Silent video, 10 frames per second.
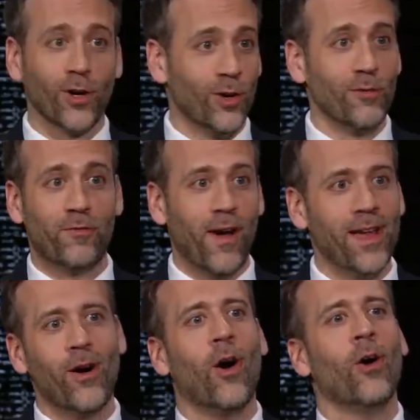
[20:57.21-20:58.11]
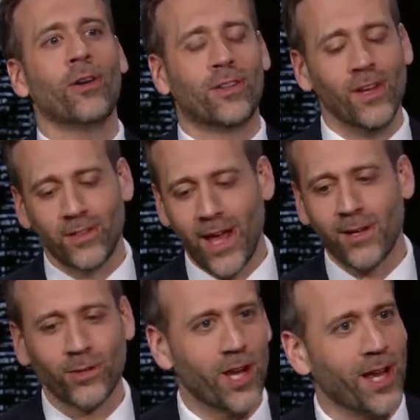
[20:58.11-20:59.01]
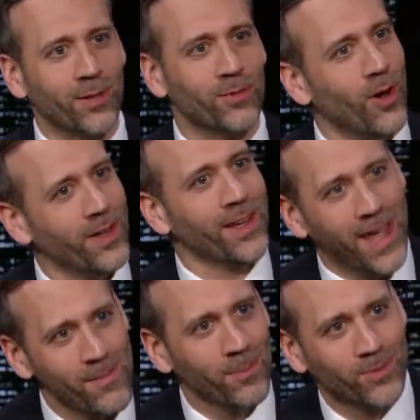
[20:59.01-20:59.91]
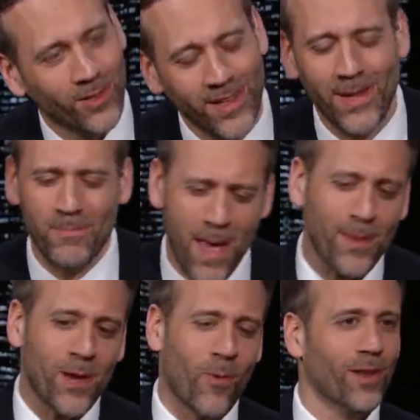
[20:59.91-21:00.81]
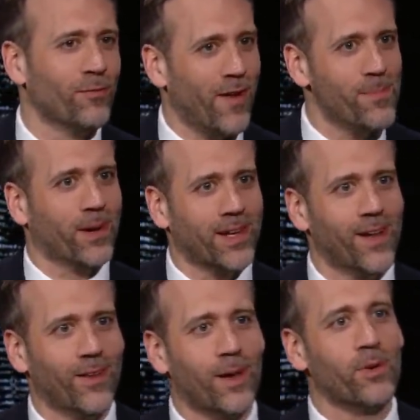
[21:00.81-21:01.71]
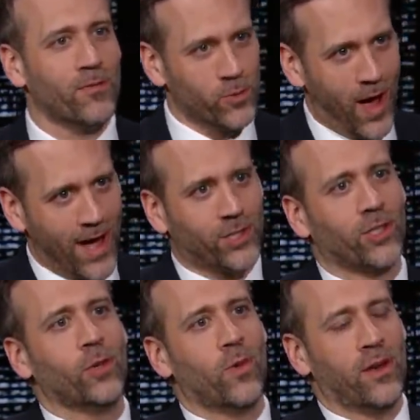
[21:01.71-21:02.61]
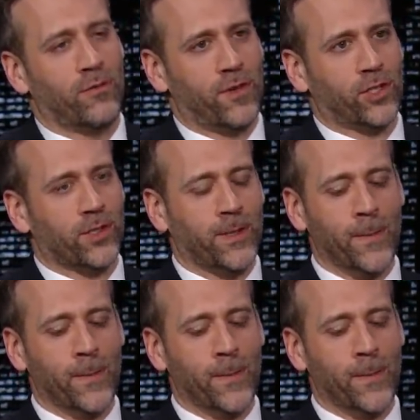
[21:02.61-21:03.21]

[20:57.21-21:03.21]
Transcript: good fight, oh, Daniel Jacobs, oh, he came up maybe he right. won the fight, but Canelo got, but if you actually win officially,